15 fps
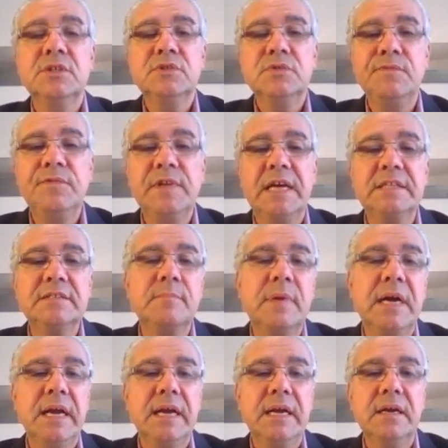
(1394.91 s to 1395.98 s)
to fill out
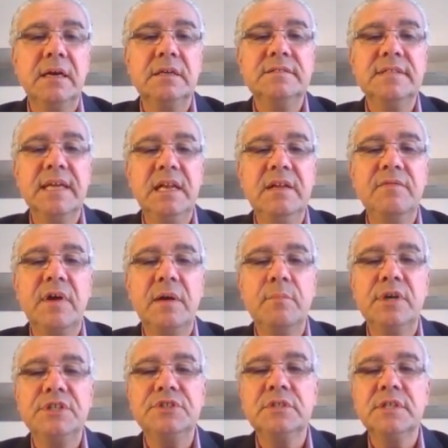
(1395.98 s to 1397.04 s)
my daily
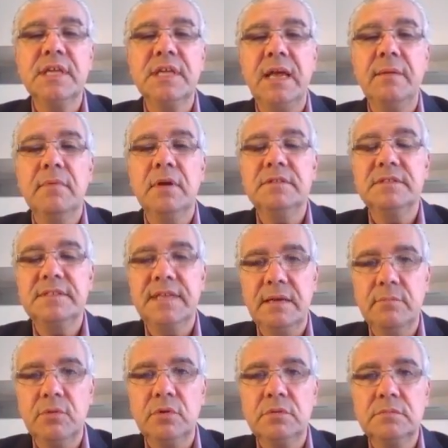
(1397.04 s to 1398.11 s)
vibration game
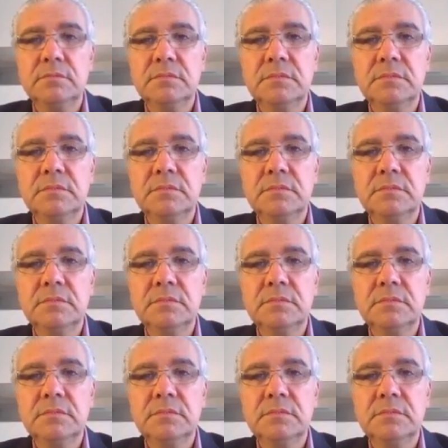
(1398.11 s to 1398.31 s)
table